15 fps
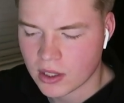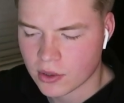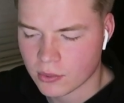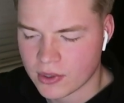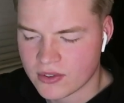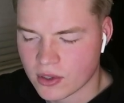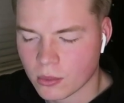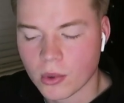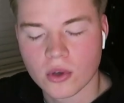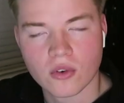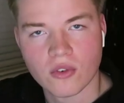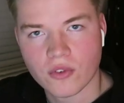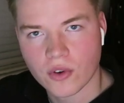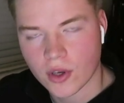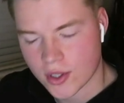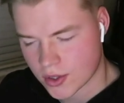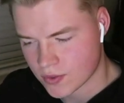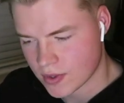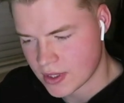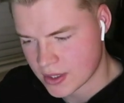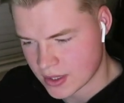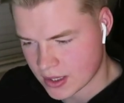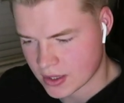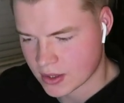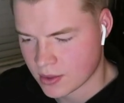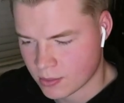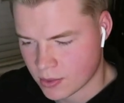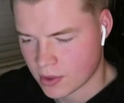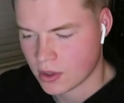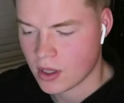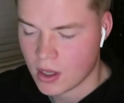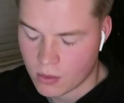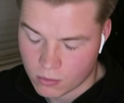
3-1, First Street 6-1.